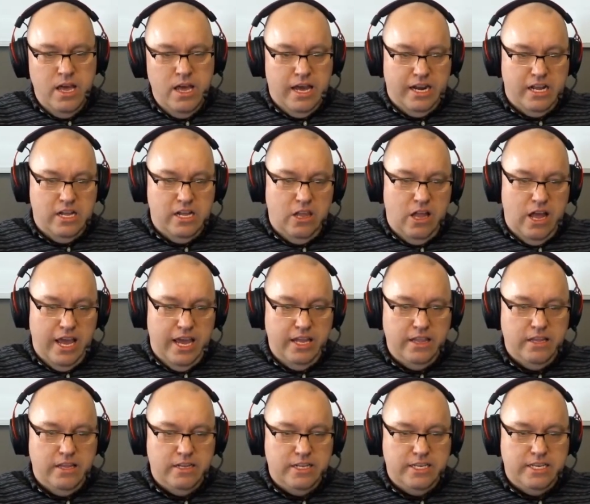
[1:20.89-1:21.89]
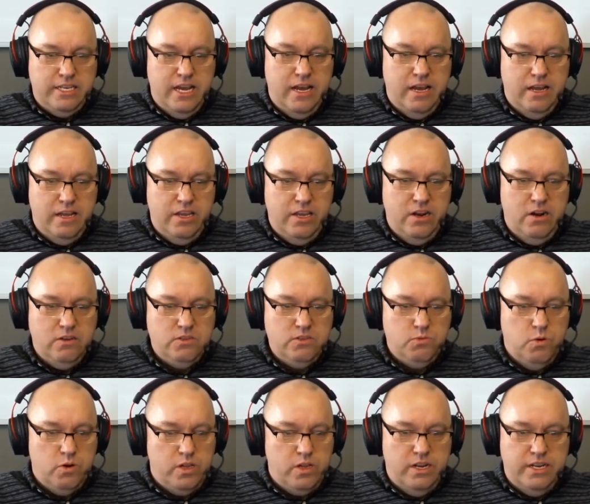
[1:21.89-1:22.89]
I had a client that, uh, you know, I
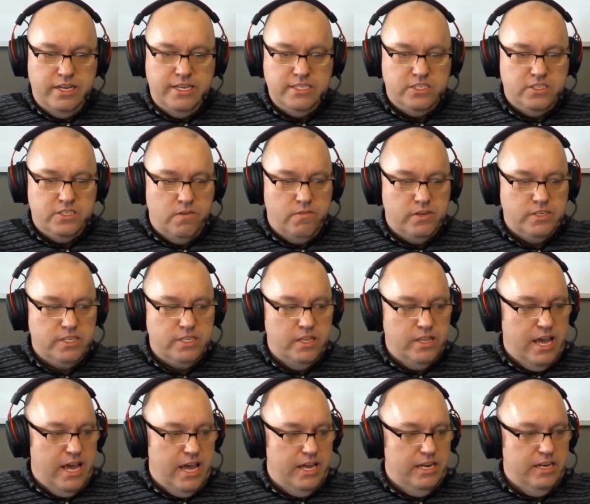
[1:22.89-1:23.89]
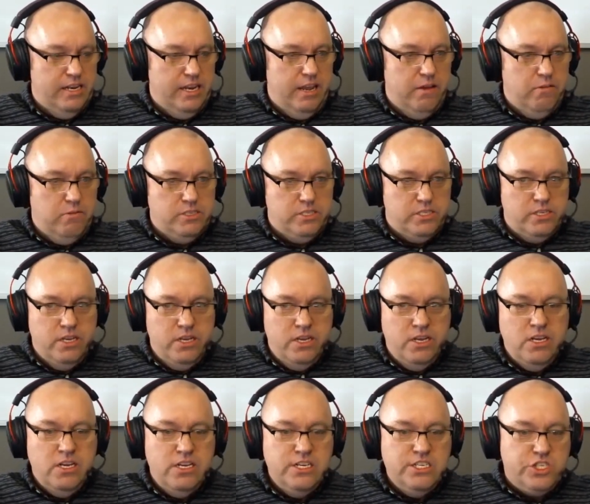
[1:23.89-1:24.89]
was working on his servers and that, and he was
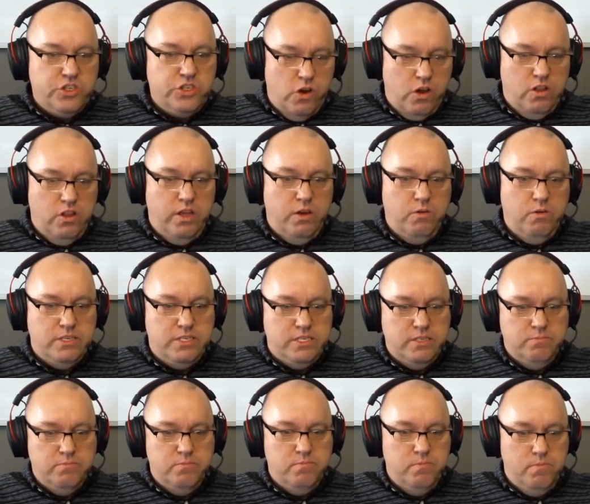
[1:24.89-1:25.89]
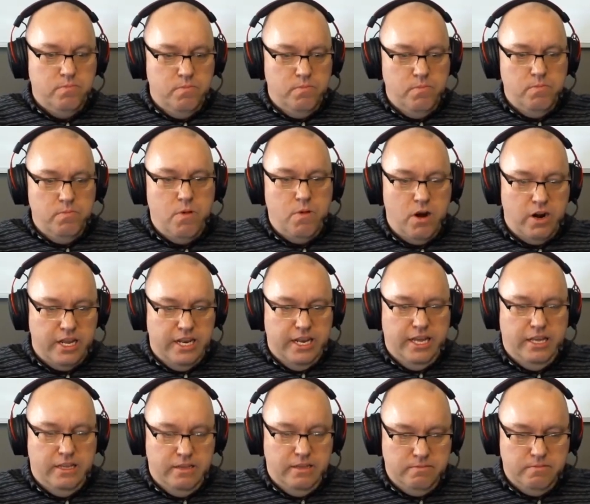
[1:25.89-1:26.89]
struggling with some
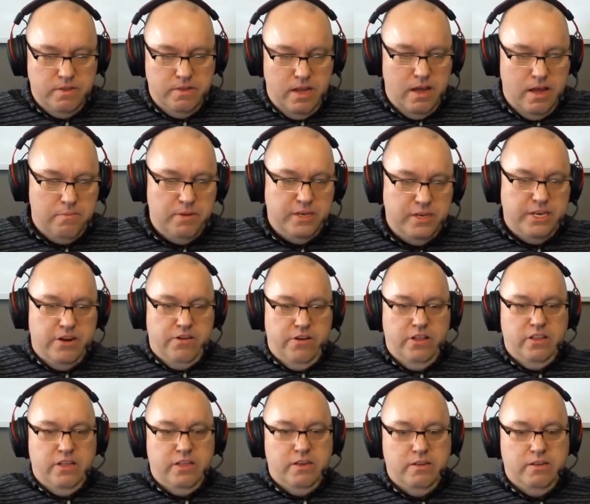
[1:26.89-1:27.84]
marketing uh, material.